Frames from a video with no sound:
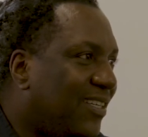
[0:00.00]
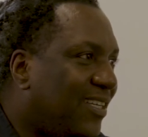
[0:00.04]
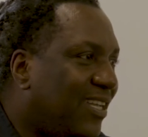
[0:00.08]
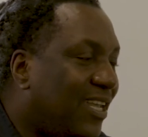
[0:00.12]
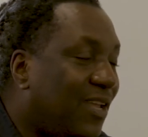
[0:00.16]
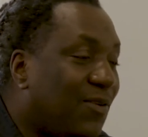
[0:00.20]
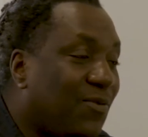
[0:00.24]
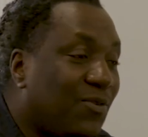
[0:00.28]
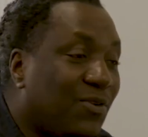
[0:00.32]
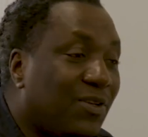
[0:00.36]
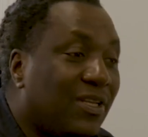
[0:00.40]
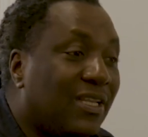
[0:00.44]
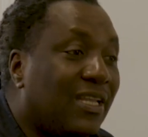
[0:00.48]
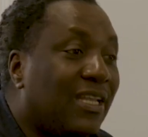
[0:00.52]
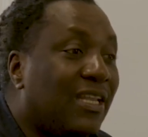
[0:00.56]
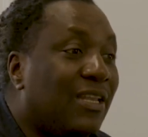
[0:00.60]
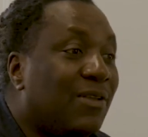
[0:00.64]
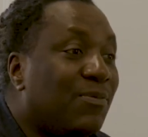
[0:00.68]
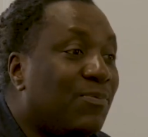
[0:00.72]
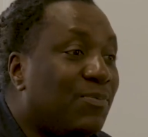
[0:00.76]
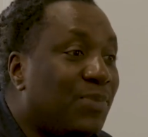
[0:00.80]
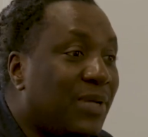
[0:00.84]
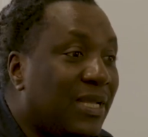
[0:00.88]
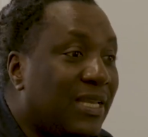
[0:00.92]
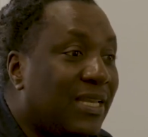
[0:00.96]
even
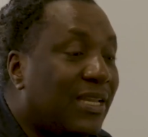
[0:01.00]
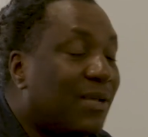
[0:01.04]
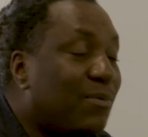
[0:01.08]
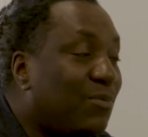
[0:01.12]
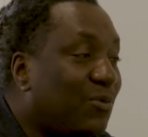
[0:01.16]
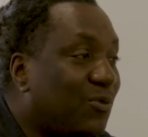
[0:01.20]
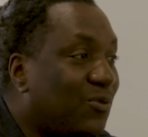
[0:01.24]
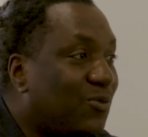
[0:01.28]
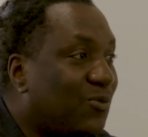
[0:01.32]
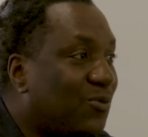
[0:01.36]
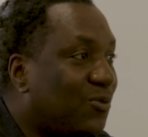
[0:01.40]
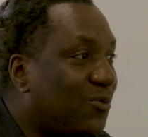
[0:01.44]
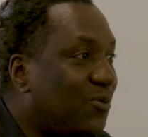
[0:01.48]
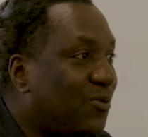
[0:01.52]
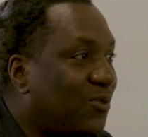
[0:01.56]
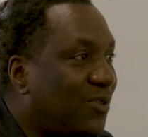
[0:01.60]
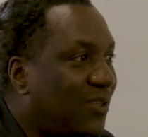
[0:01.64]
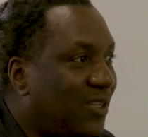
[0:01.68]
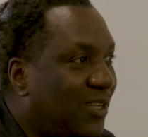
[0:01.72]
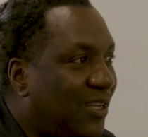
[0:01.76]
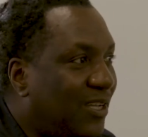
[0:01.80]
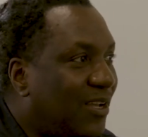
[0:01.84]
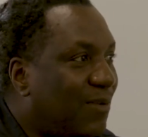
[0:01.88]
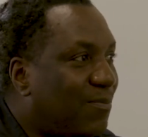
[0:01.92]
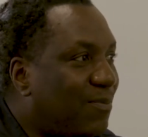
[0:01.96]
in being able to
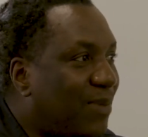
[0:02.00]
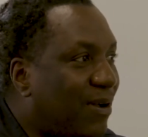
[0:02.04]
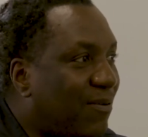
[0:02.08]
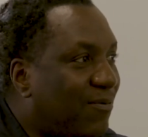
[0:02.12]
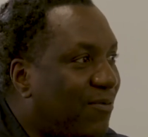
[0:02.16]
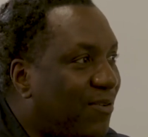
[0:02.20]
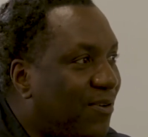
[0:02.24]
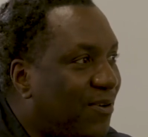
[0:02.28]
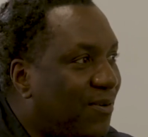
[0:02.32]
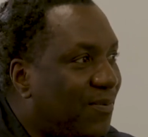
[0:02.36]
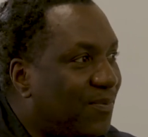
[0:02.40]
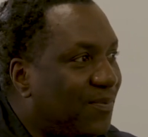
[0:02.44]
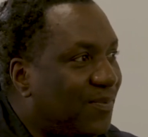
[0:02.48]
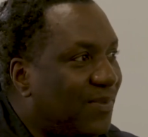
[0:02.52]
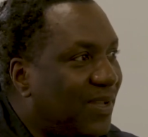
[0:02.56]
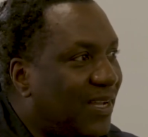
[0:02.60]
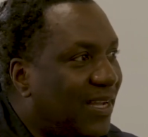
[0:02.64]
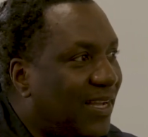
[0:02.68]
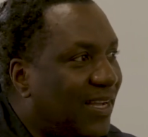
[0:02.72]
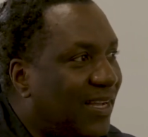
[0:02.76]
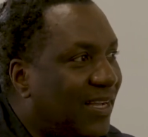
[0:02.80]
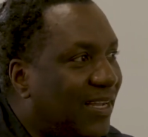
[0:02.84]
perform